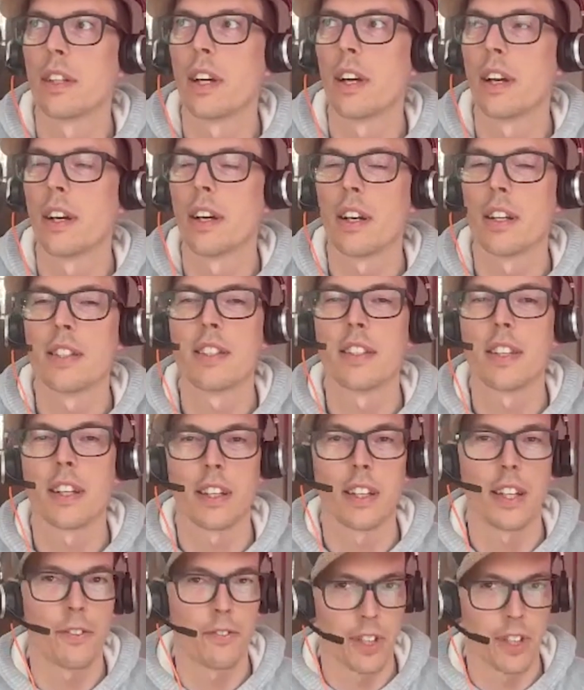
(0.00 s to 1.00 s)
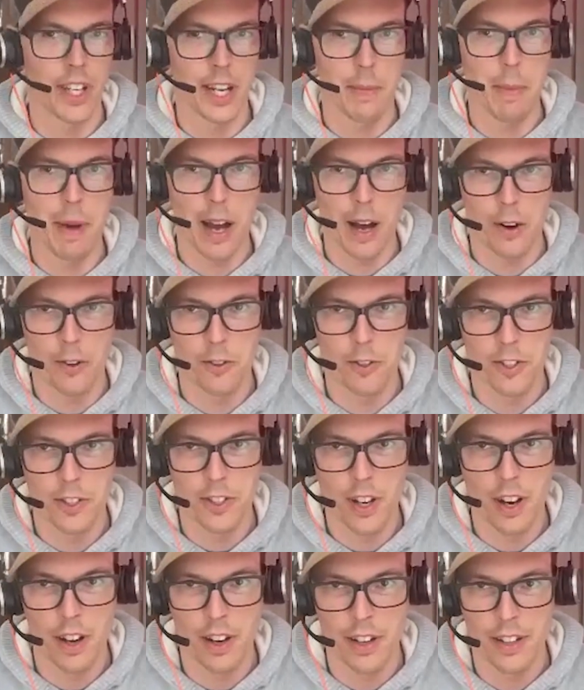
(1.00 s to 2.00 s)
a significant
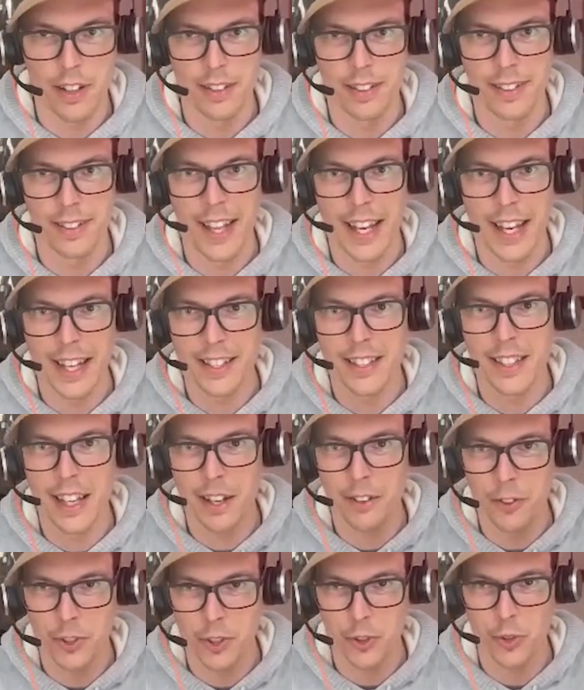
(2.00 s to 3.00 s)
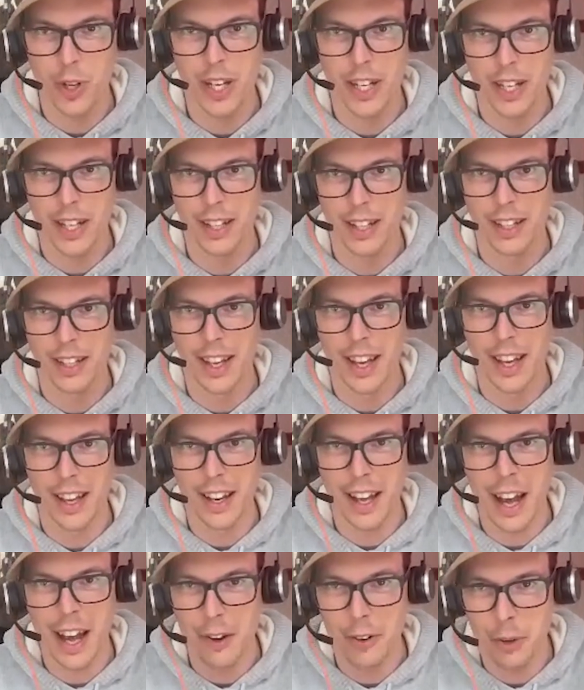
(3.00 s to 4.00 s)
amount on like sales training
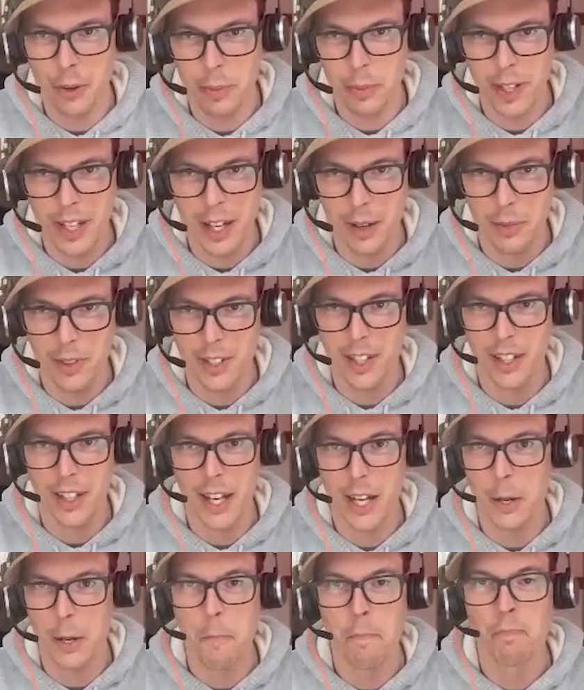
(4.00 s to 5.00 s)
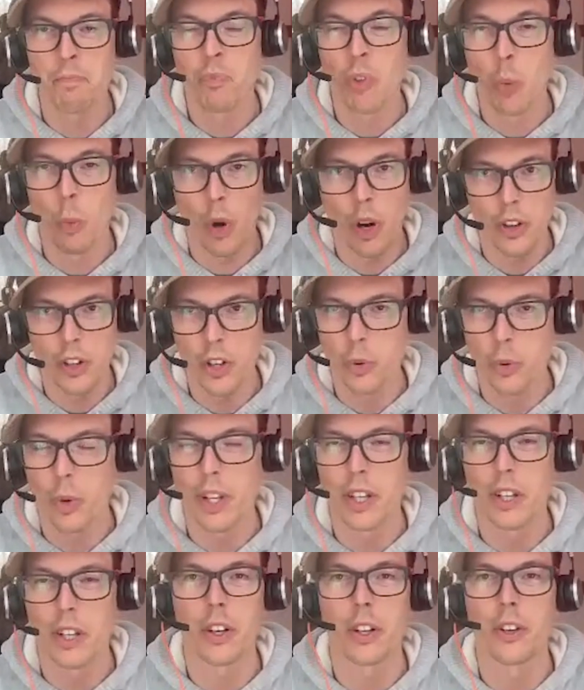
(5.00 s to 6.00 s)
and how to be able to
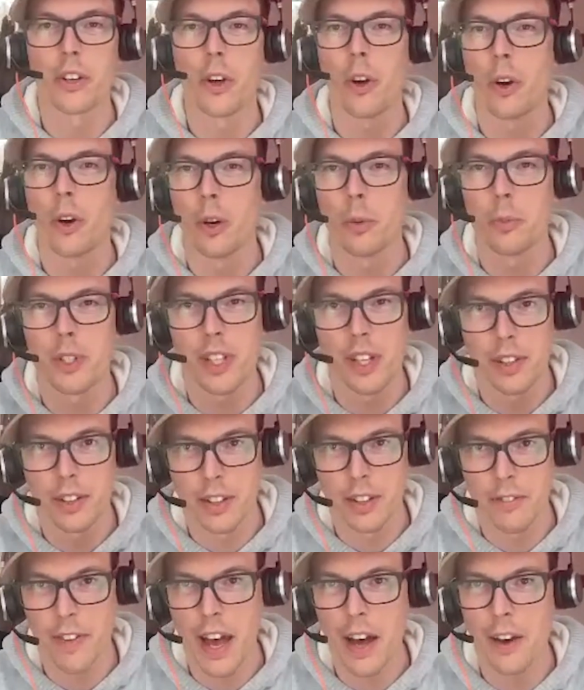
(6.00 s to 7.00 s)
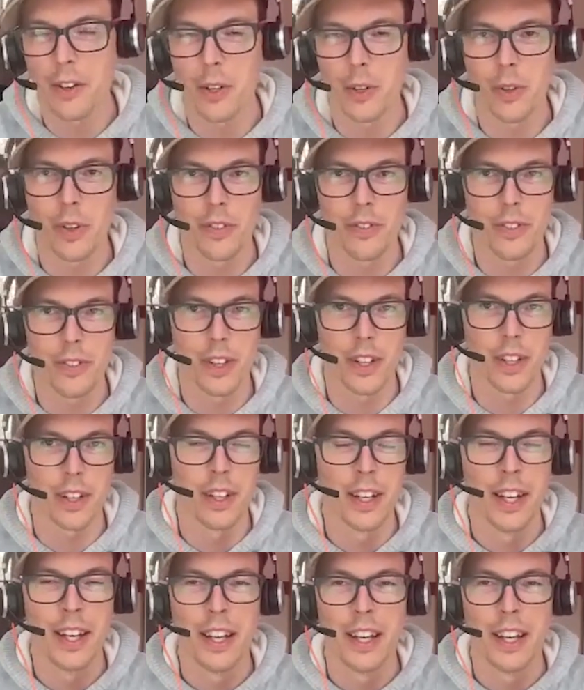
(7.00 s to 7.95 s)
when you're in a home, selling the value of the,